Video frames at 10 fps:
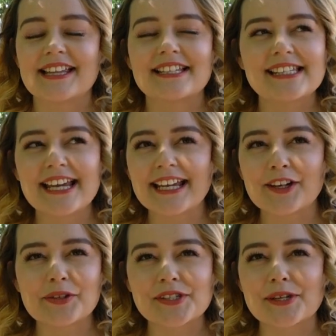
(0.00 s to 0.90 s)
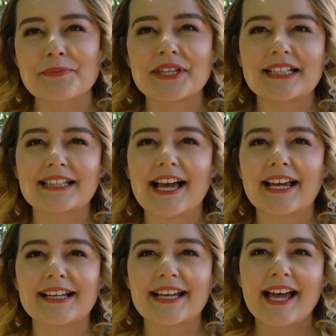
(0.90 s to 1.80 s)
The saying goes something
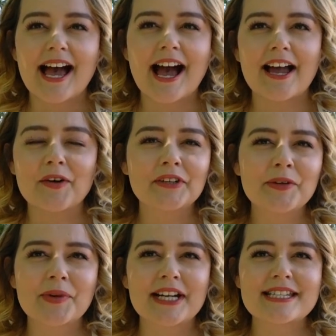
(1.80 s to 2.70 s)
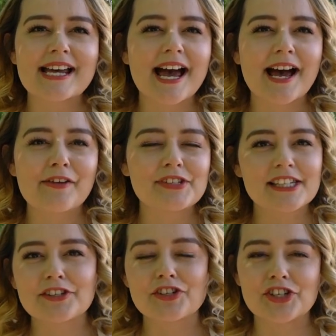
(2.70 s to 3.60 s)
like, I only wanted to have
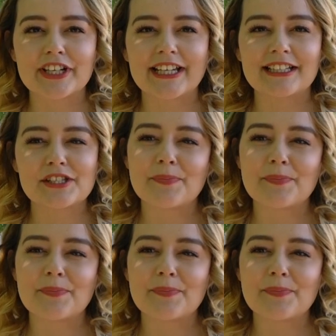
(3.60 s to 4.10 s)
6 chickens,